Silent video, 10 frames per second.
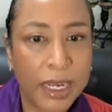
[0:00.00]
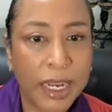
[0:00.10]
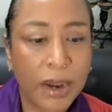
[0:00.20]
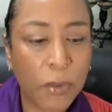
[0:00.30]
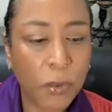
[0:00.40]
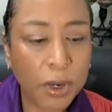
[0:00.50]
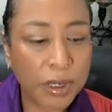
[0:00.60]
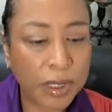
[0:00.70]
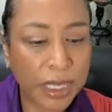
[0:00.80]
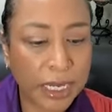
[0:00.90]
Now, one
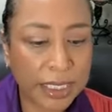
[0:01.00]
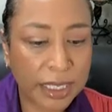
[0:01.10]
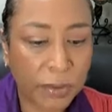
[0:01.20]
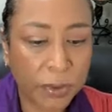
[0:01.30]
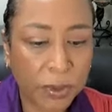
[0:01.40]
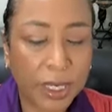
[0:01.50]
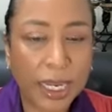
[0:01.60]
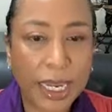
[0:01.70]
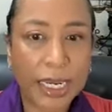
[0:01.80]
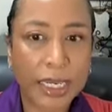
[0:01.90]
of the things that we're
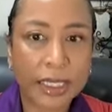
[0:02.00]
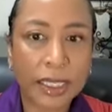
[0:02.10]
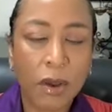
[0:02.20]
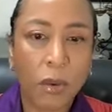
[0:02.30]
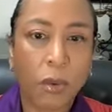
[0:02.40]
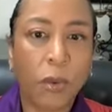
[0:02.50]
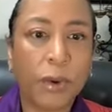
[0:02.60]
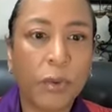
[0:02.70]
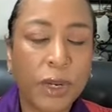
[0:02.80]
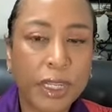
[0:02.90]
looking at is
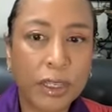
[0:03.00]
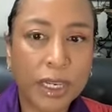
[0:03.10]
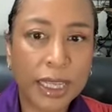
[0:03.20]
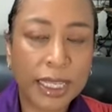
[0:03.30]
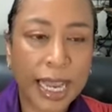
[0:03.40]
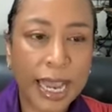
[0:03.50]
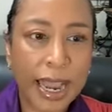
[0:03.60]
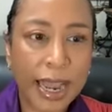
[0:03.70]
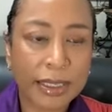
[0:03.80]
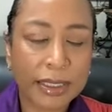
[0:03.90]
when we look at the
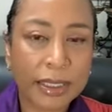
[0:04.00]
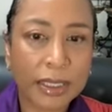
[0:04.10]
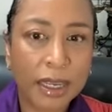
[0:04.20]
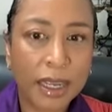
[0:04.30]
ask,